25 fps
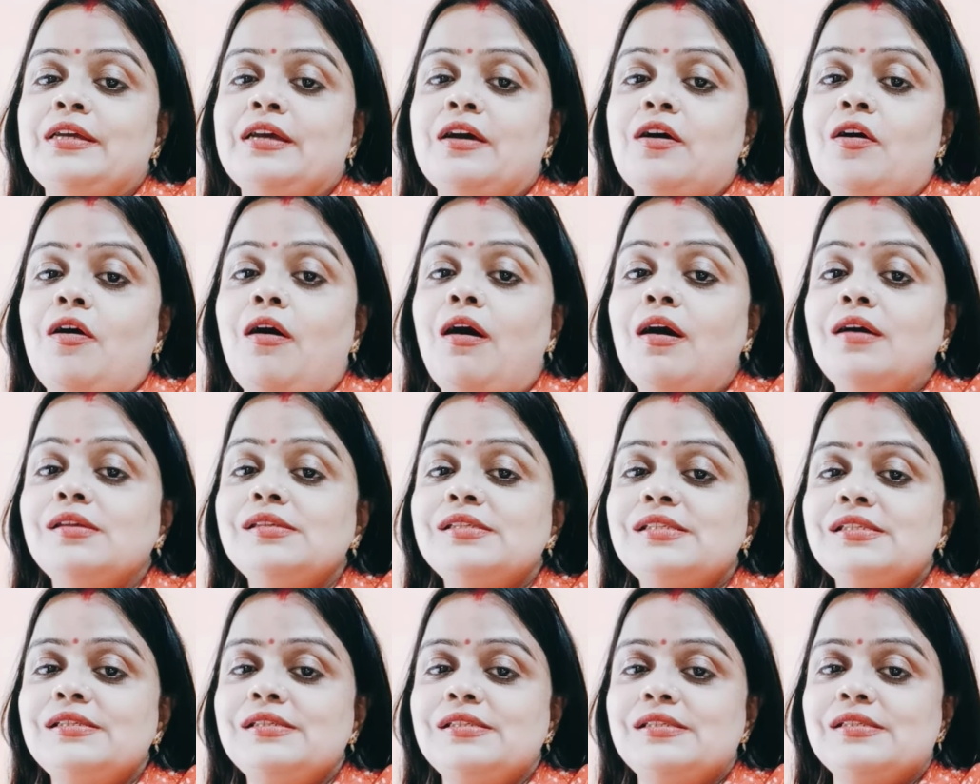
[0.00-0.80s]

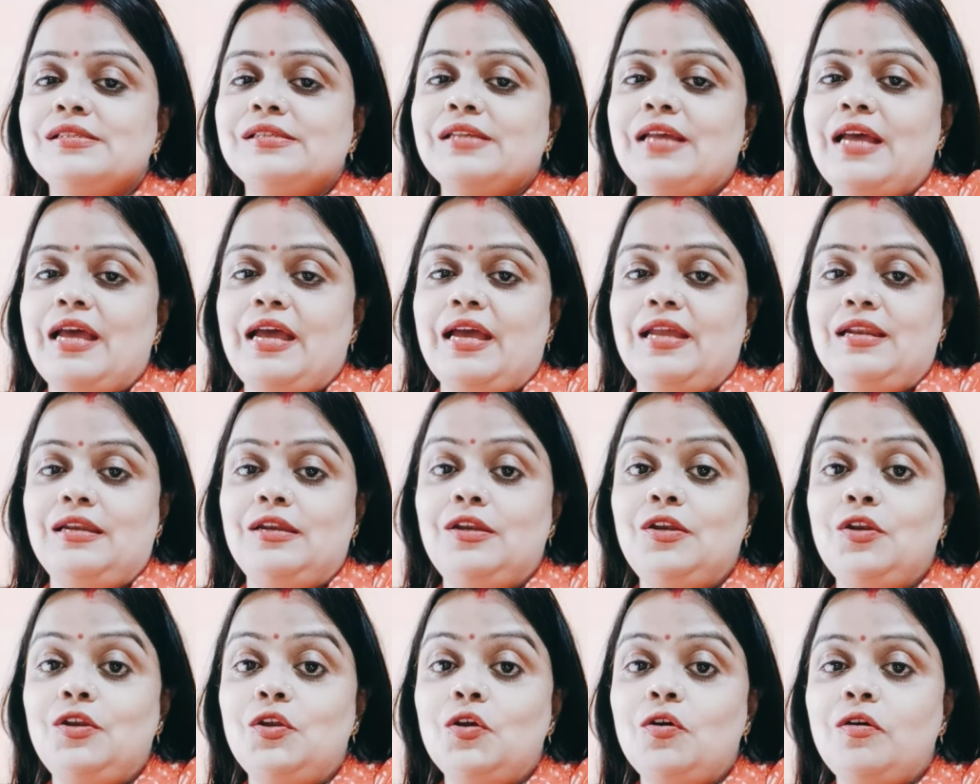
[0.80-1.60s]
Alsace
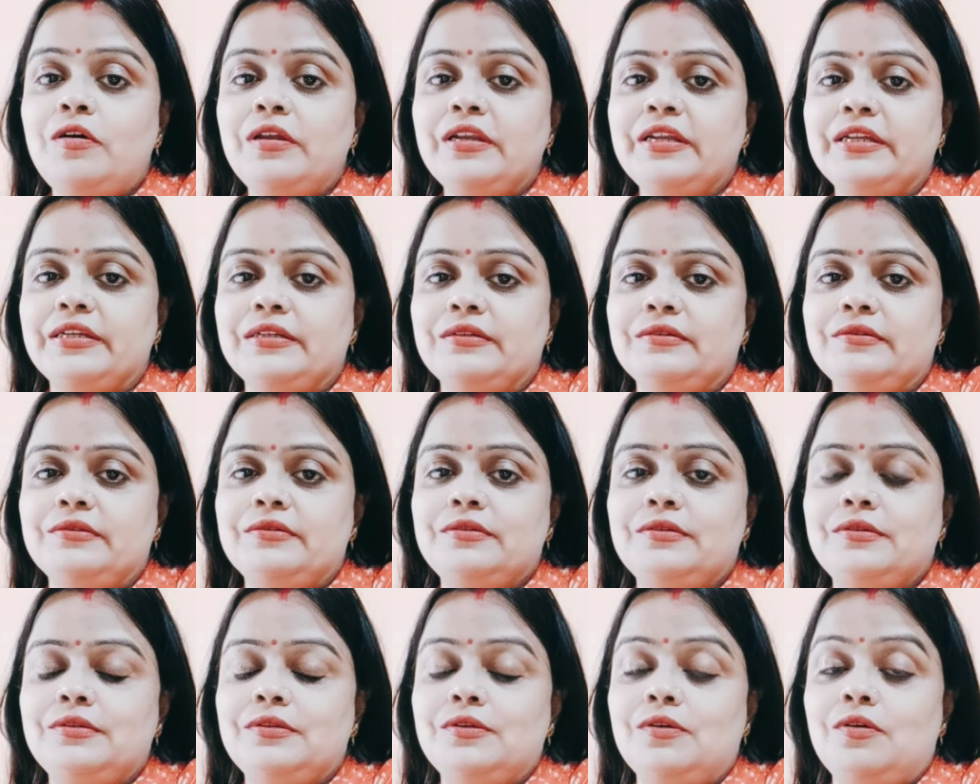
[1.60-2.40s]
and Lorraine.
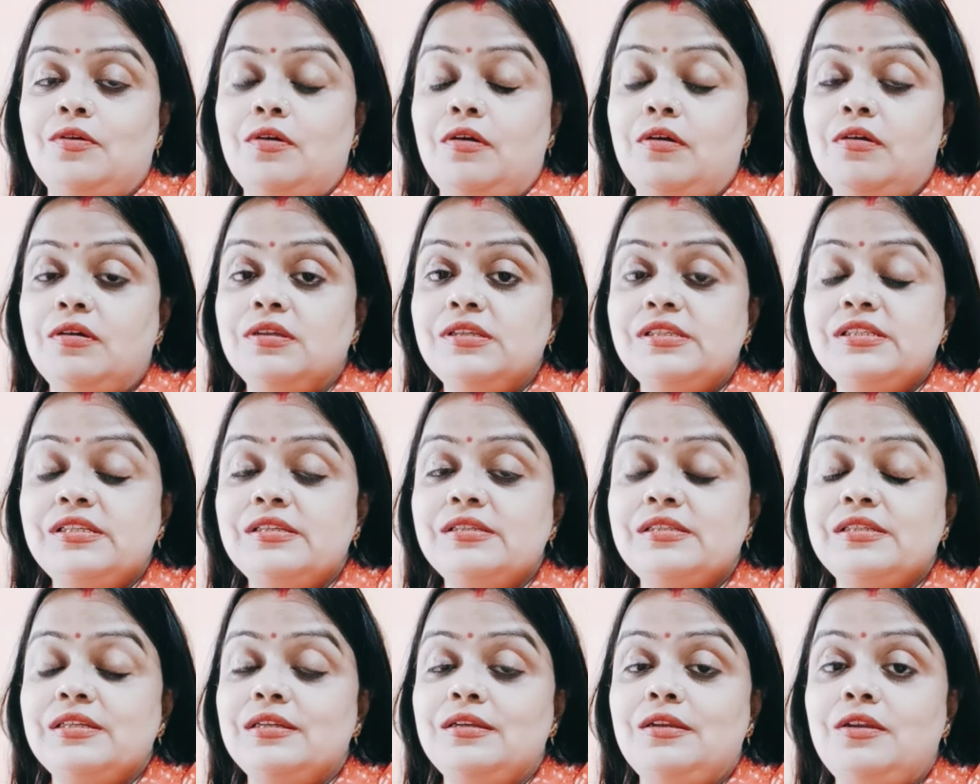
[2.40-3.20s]

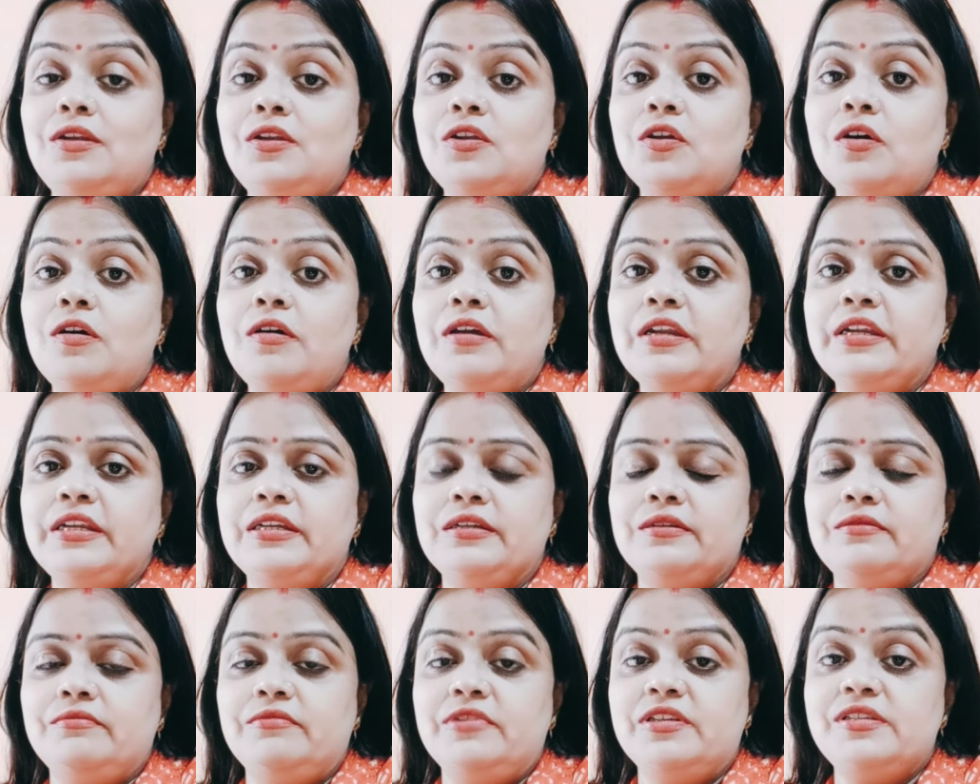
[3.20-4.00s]
Alsace and
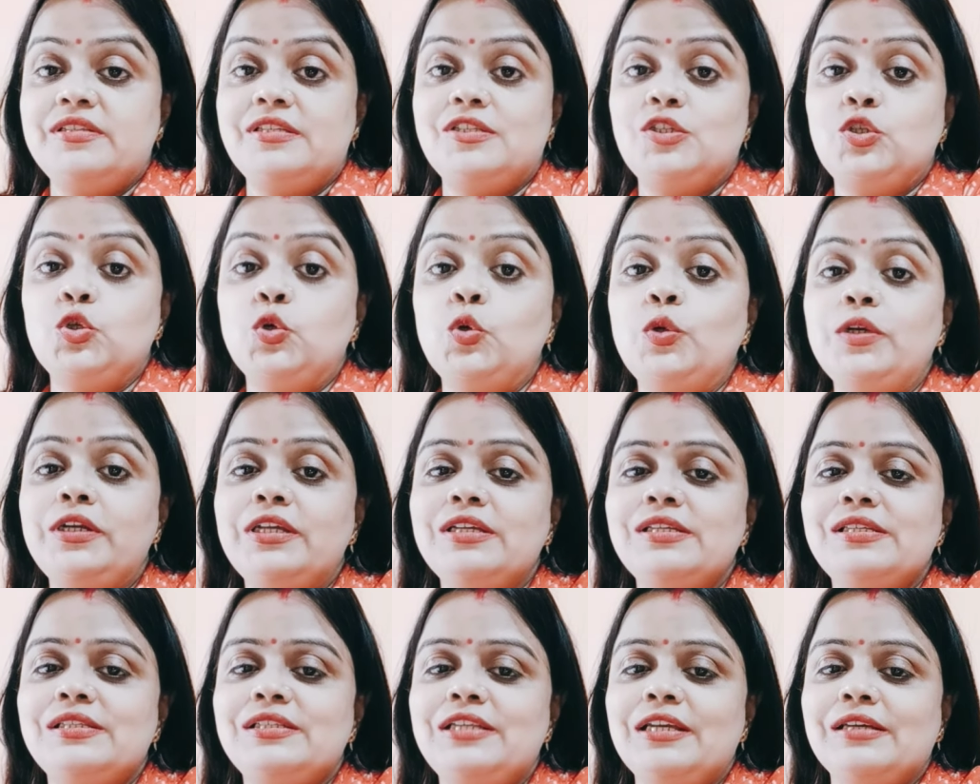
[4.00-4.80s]
Lorraine, these two
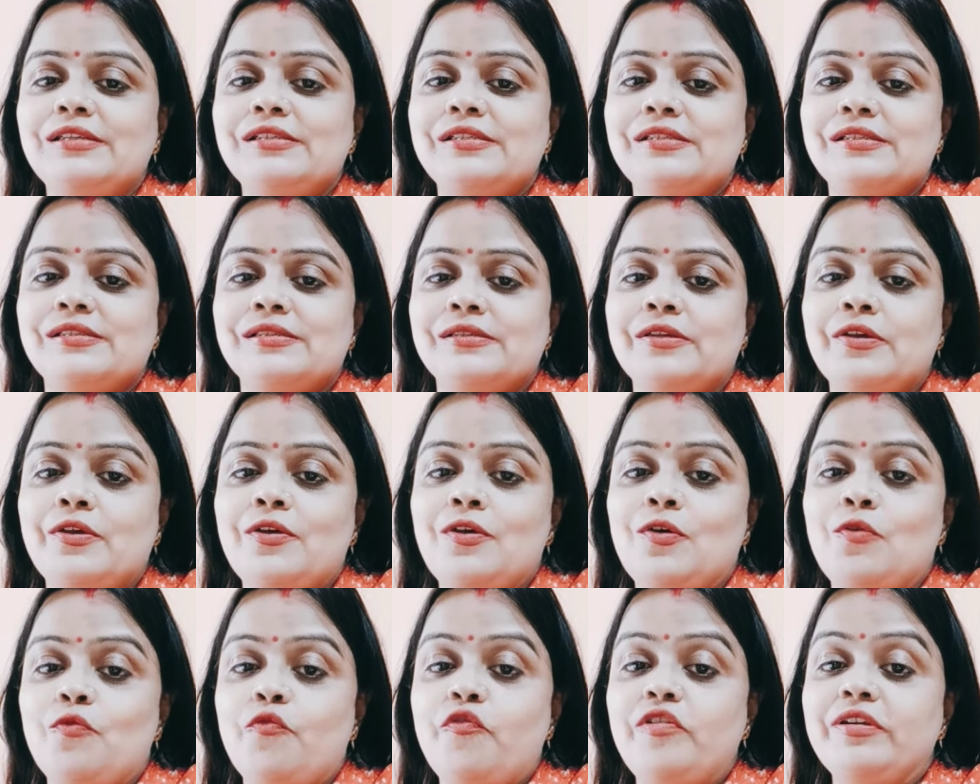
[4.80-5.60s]
districts
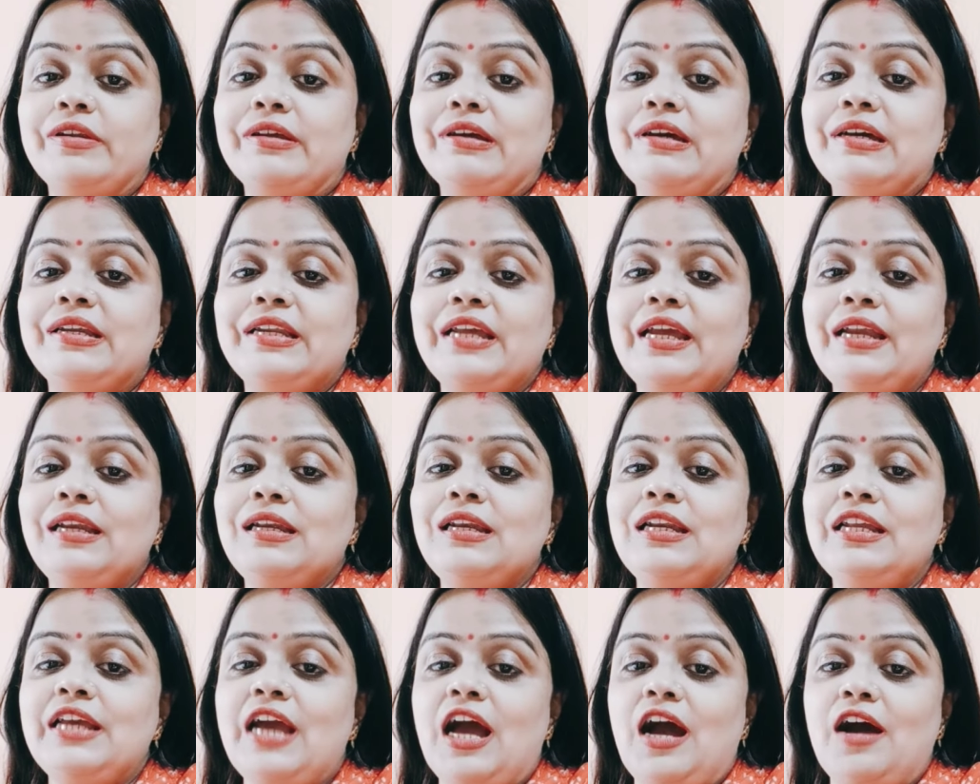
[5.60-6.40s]
were
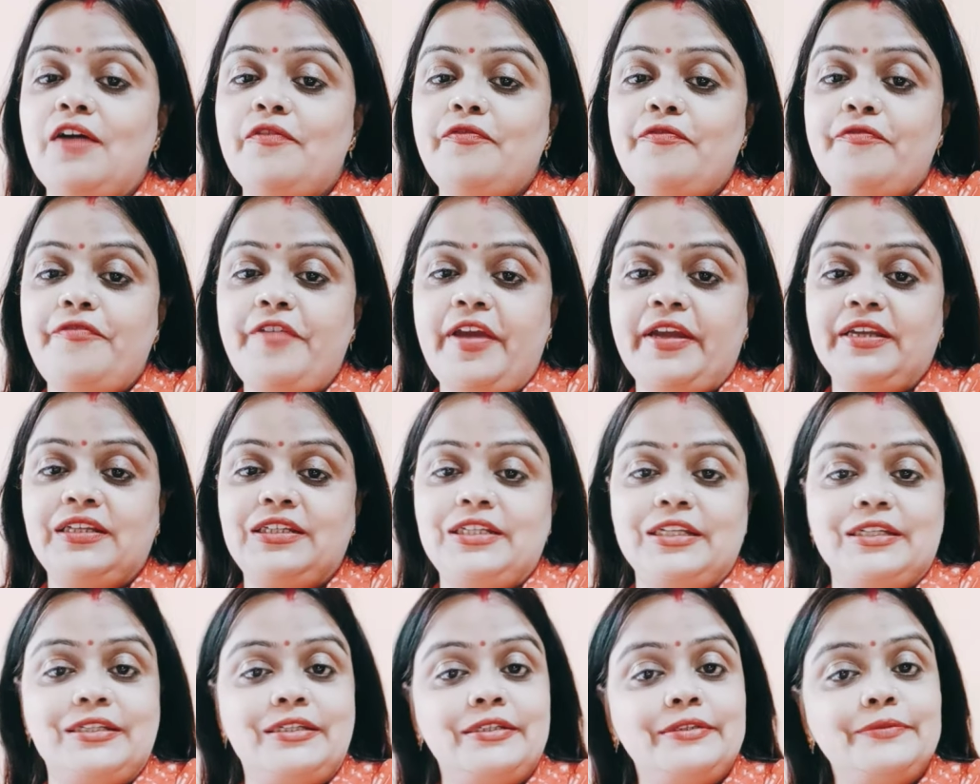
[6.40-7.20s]
greatly
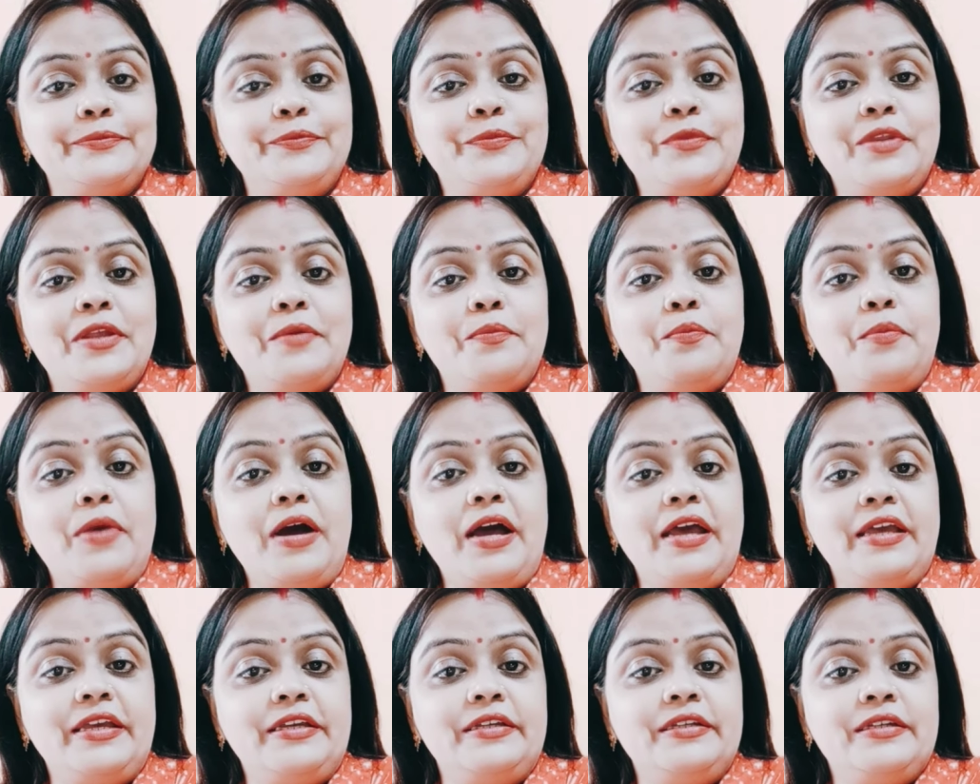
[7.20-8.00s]
affected
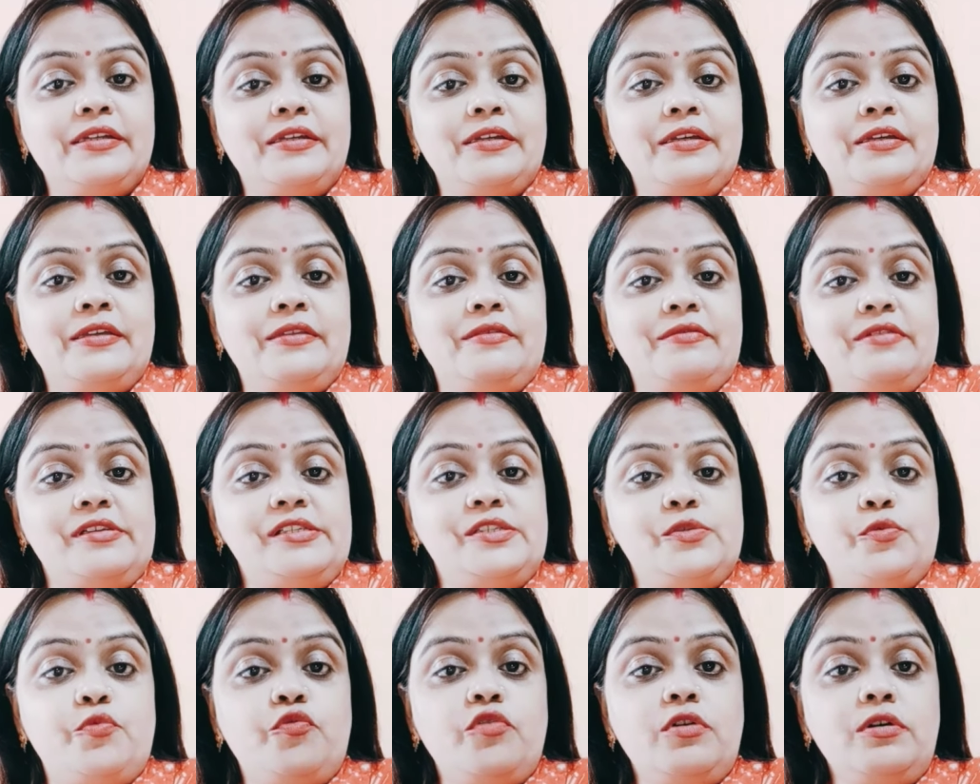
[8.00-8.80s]
by
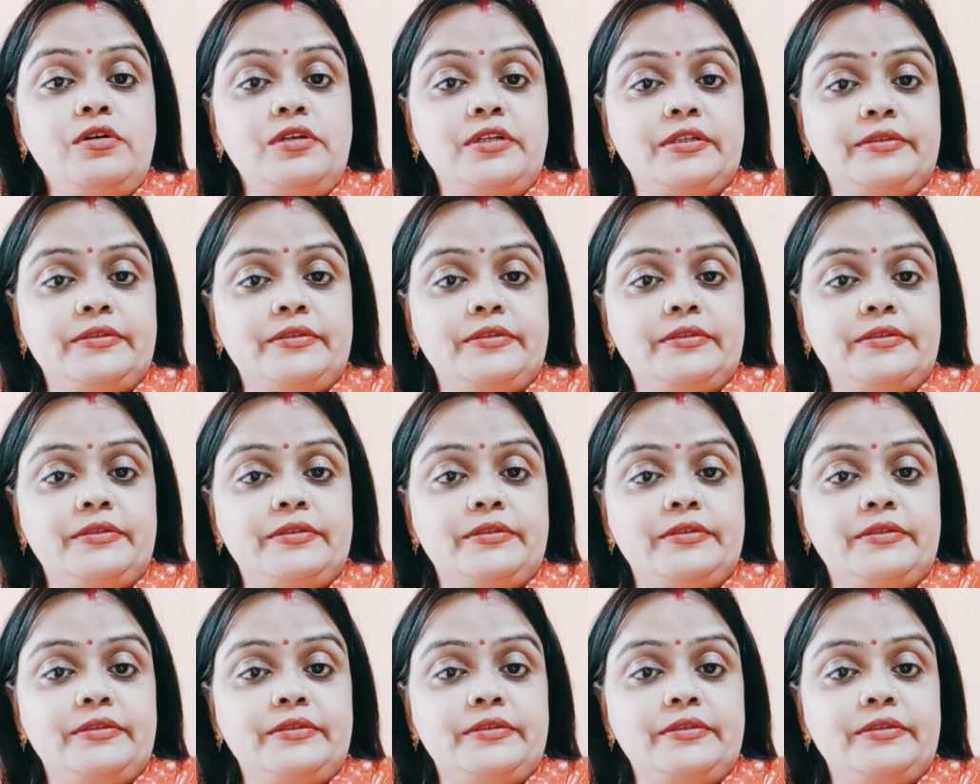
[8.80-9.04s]
this war.